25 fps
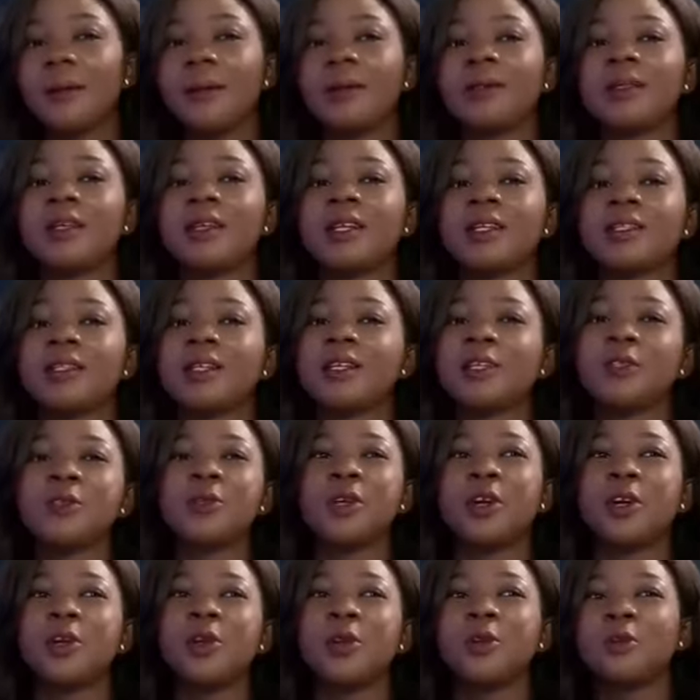And then I started
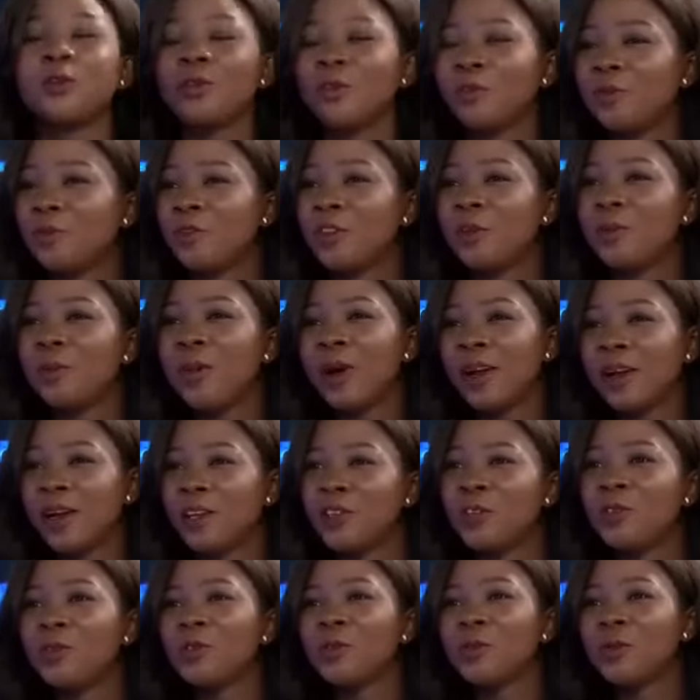to hear a lot of the feedback
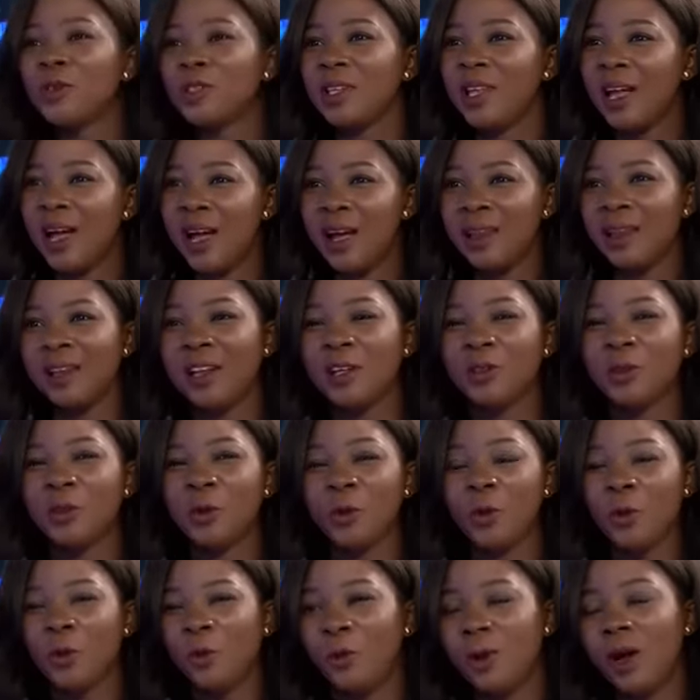and issues they had, and I
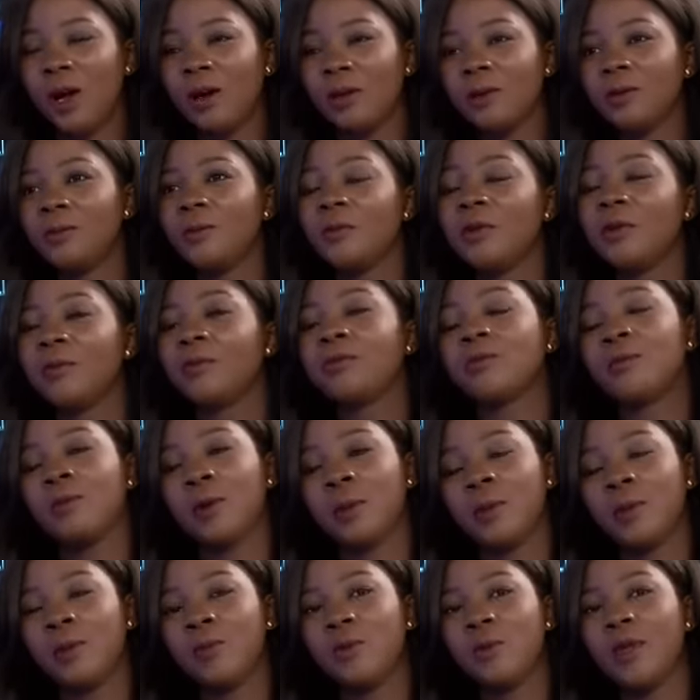thought, oh, wow,
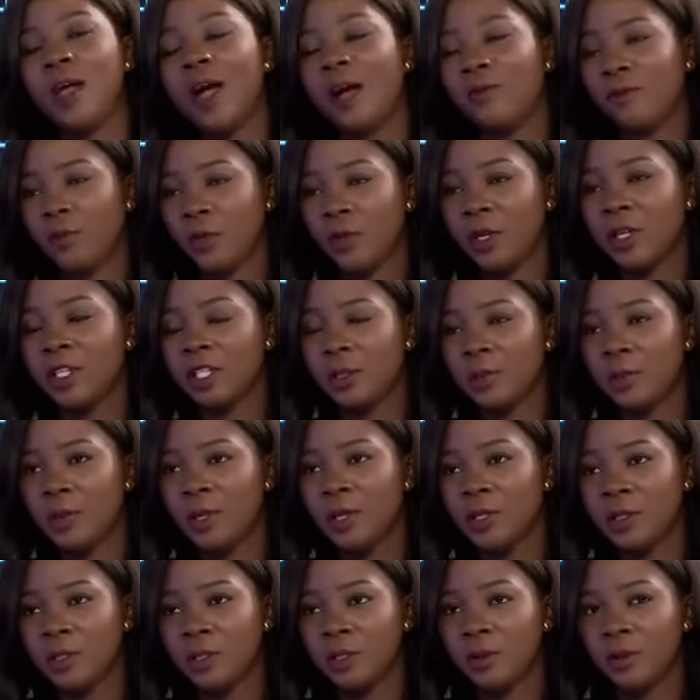we have not
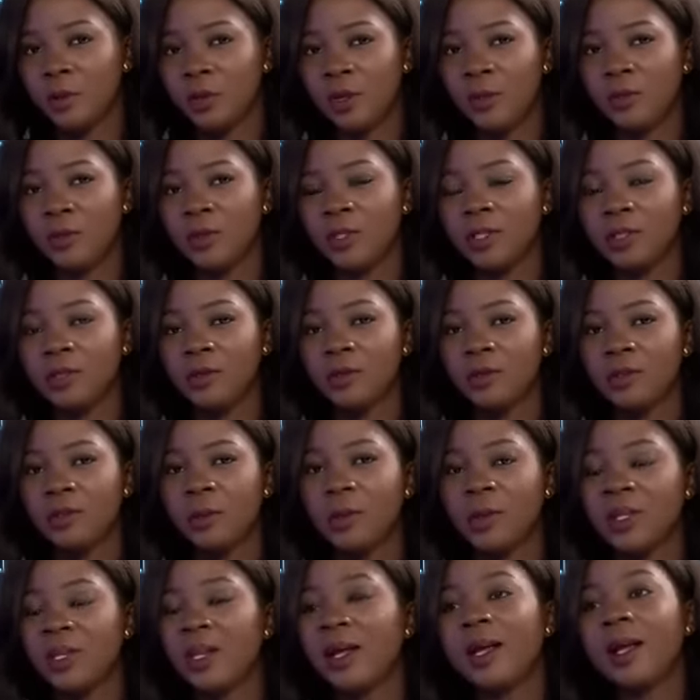experienced this, but it was still
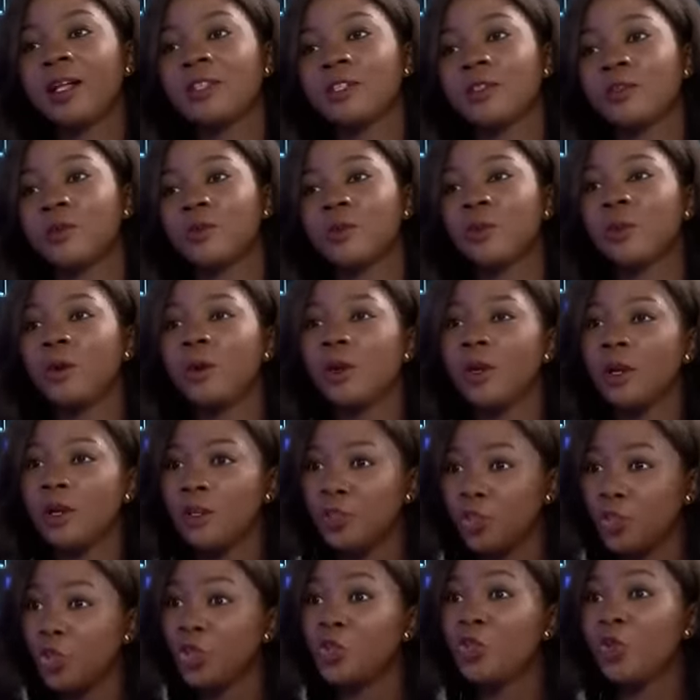something I had to
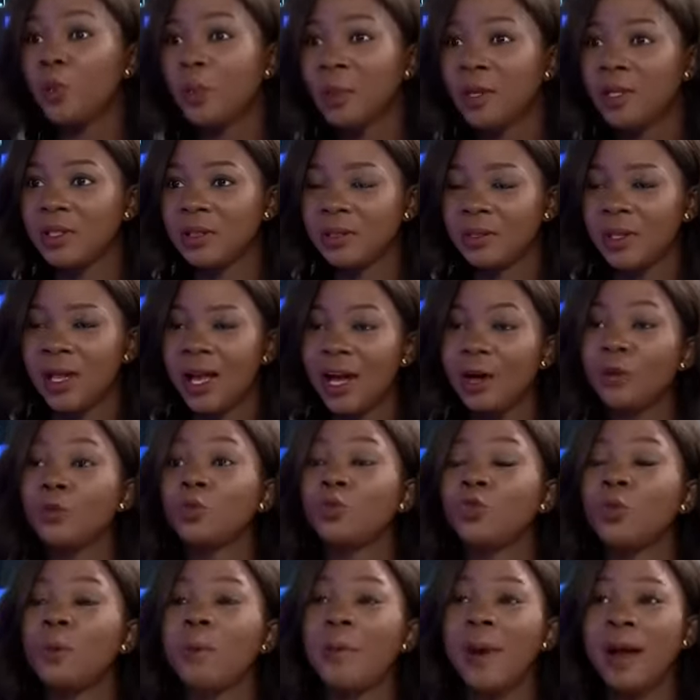document on how
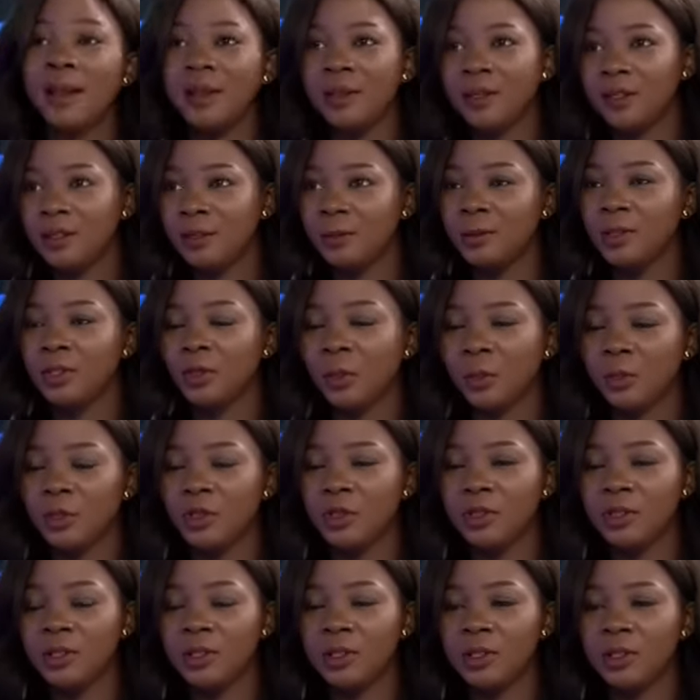to manage these
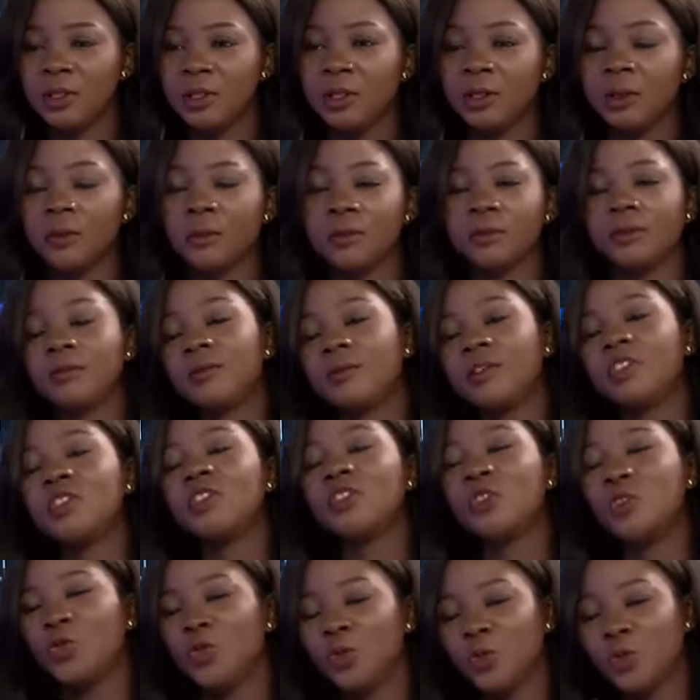opportunities,
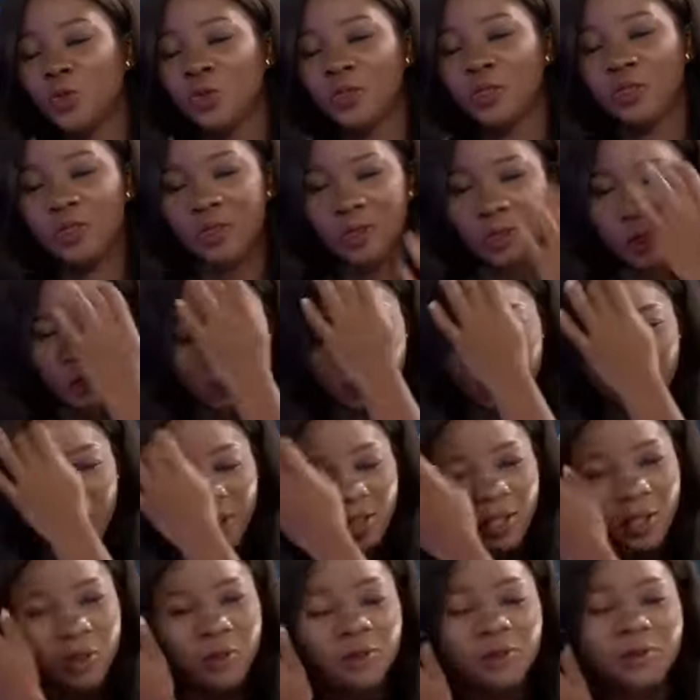these issues,
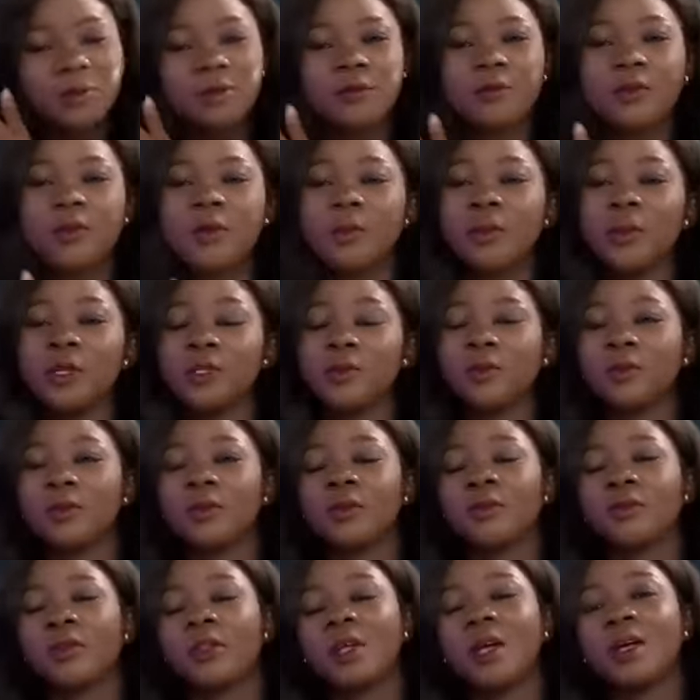rather, a better
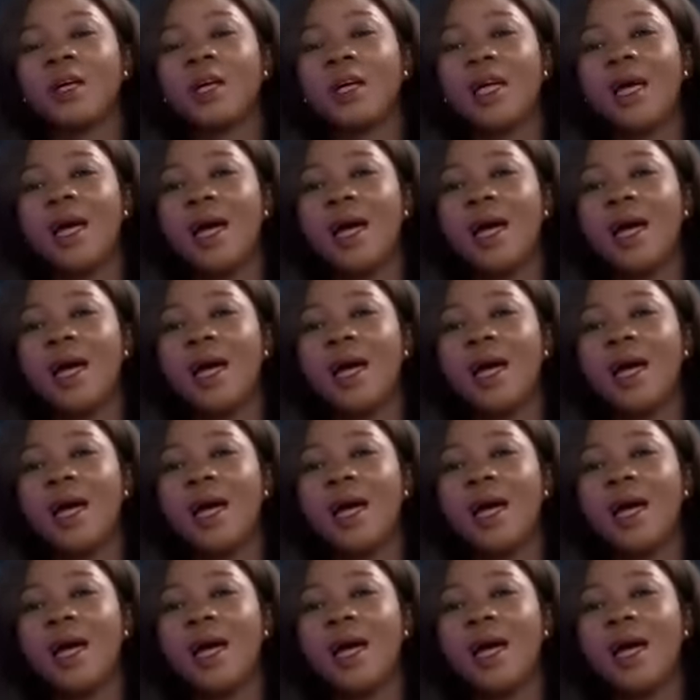word for that.